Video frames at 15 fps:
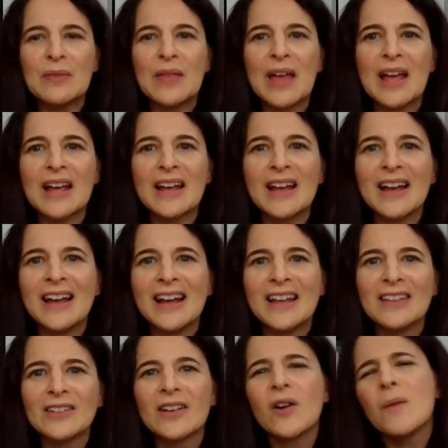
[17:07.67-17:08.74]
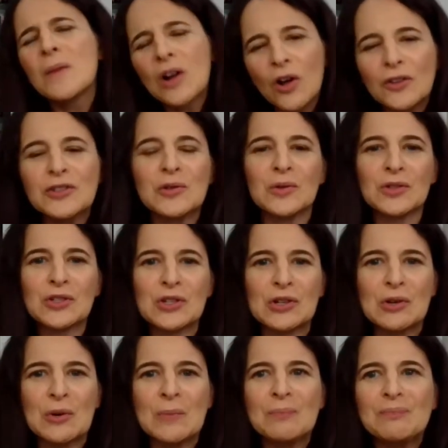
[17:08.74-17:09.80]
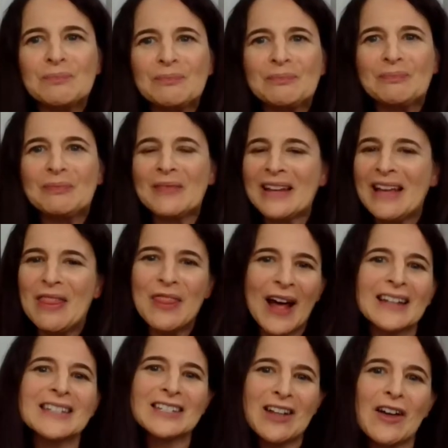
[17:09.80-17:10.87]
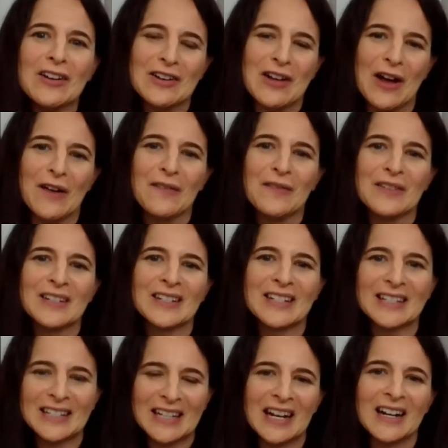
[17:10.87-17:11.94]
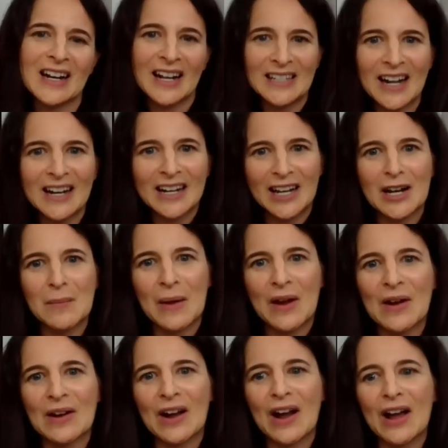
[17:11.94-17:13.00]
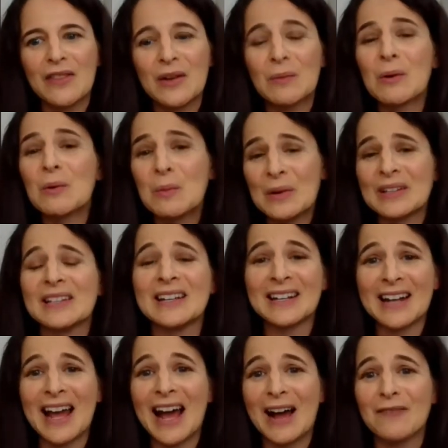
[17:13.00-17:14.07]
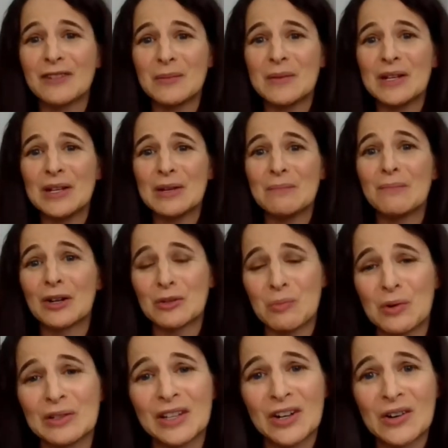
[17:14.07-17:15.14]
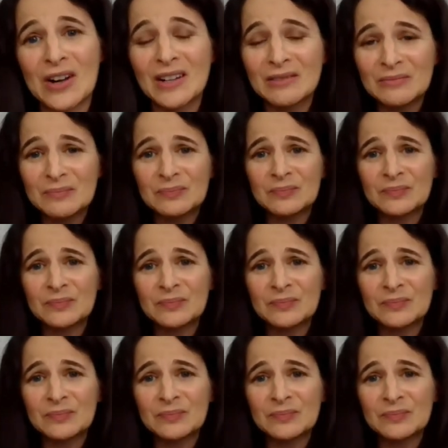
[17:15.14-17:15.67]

They're like, oh, I'm a cultural Jew. That's not enough to sustain an identity in America. I think we're really going to have to be much more literate.